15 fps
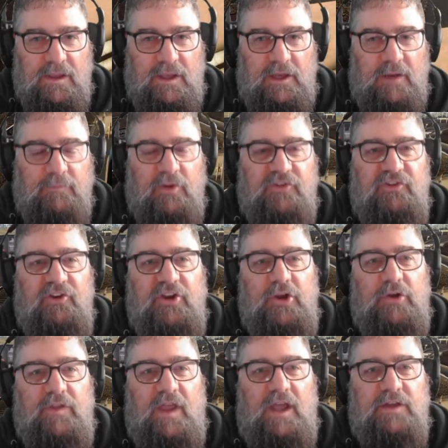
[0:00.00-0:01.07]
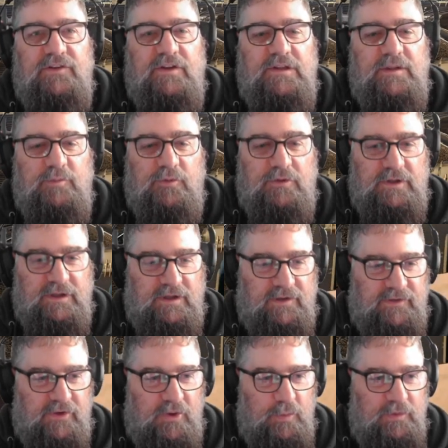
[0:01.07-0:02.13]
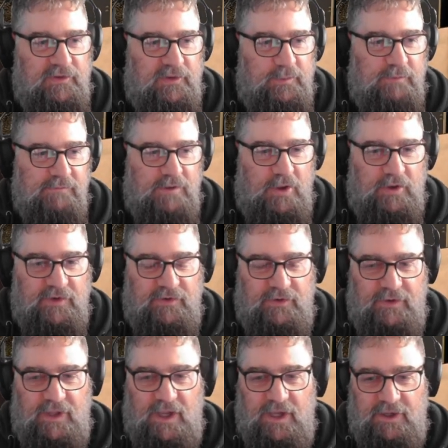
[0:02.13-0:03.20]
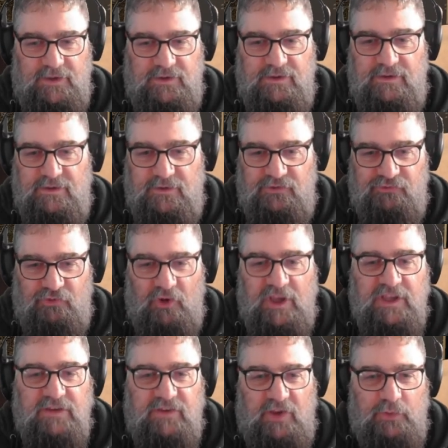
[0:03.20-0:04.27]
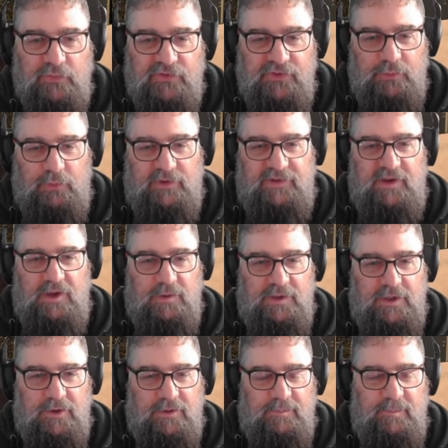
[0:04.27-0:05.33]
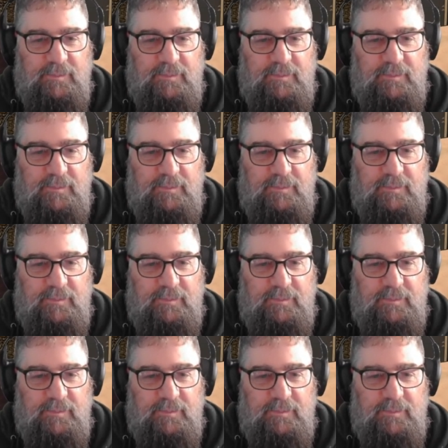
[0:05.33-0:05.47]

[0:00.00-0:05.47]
Now I'm not turning on the HUD deliberately because I don't want you to be reliant on the HUD. The train tells you what's going on.